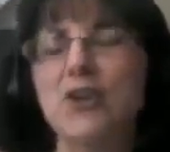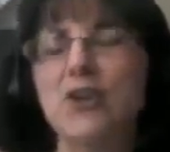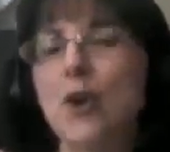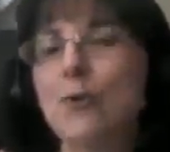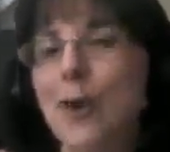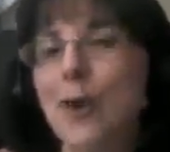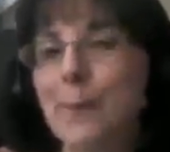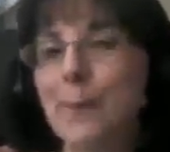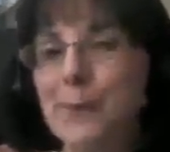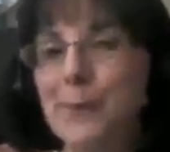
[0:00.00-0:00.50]

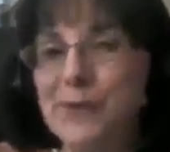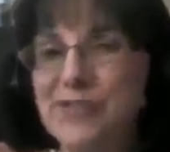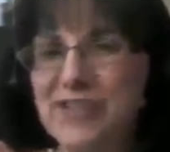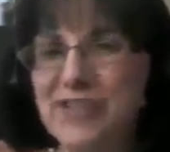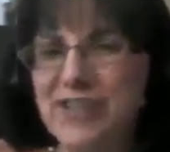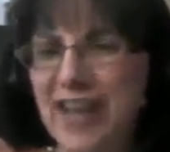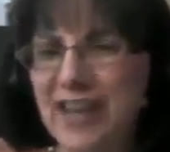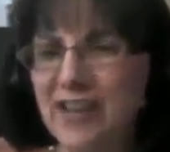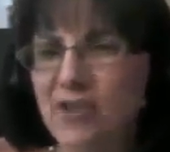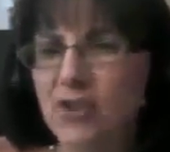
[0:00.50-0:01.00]
no
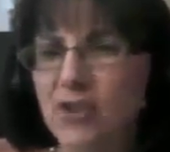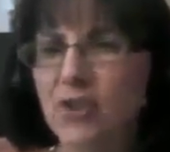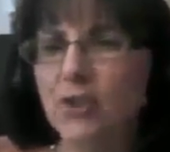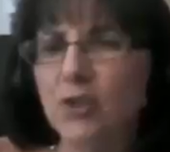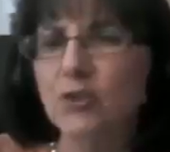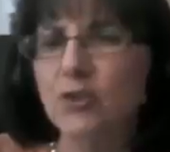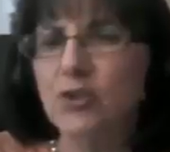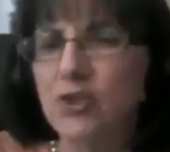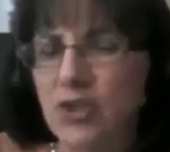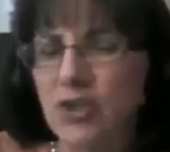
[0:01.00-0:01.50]

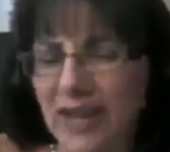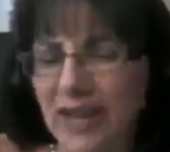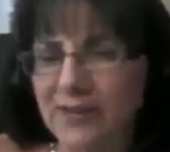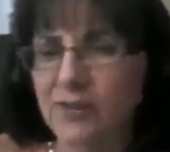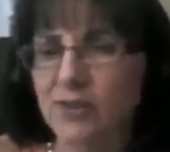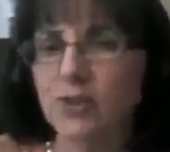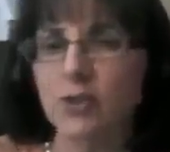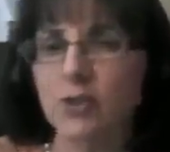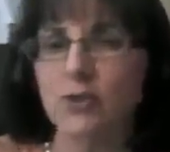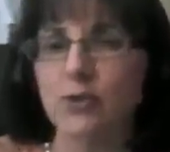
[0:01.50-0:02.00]
representational
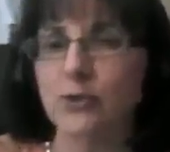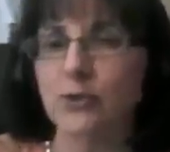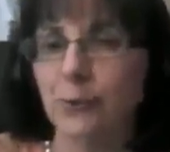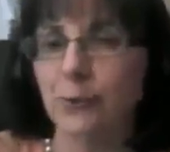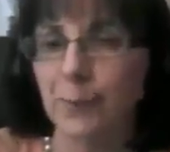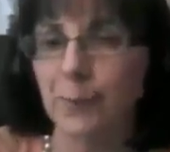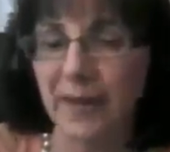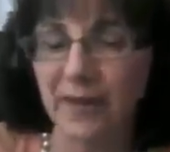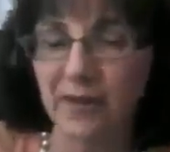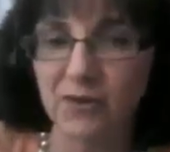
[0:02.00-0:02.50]
gestures
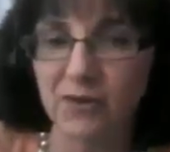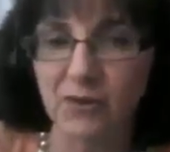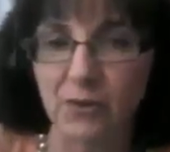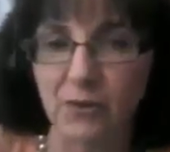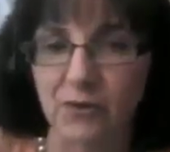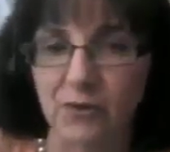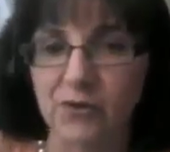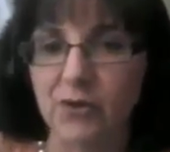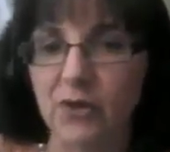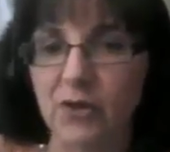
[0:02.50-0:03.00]
or
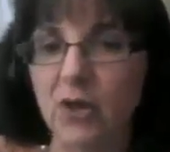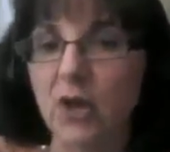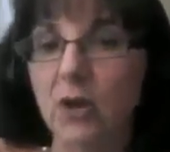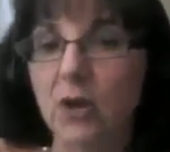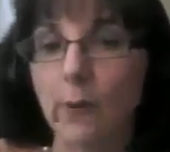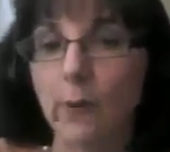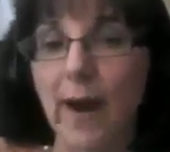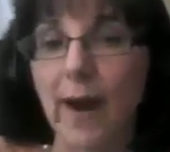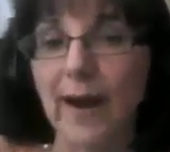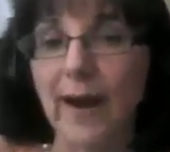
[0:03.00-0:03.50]
pictures,
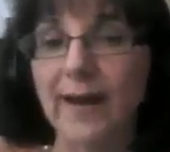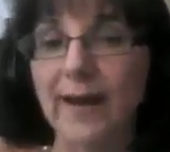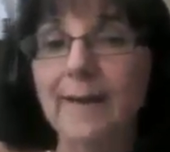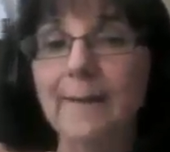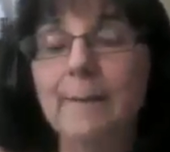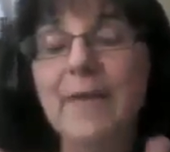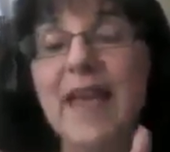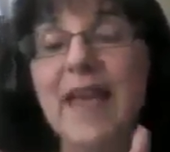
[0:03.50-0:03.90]
right,